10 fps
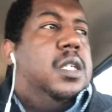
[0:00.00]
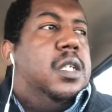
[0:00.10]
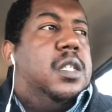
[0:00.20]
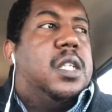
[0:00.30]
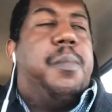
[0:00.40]

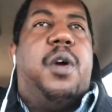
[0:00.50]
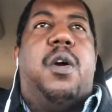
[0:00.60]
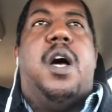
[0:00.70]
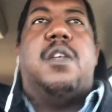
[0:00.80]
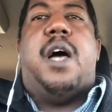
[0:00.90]
Some of her
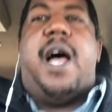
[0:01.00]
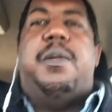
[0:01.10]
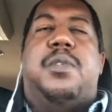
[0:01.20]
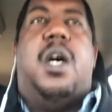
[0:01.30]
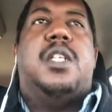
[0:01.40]
other
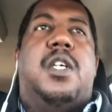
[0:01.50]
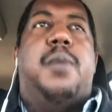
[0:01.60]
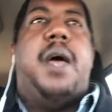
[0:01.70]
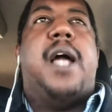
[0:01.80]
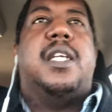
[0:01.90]
items on there, I
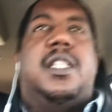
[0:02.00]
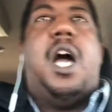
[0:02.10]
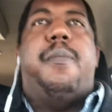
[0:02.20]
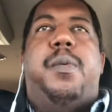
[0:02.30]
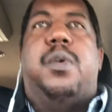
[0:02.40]
mean, I can see how
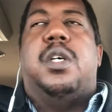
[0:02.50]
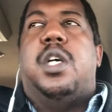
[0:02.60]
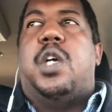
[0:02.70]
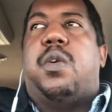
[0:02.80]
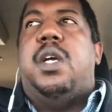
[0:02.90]
people could
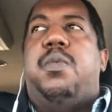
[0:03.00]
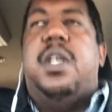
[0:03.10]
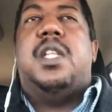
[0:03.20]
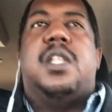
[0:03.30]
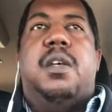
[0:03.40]
agree with,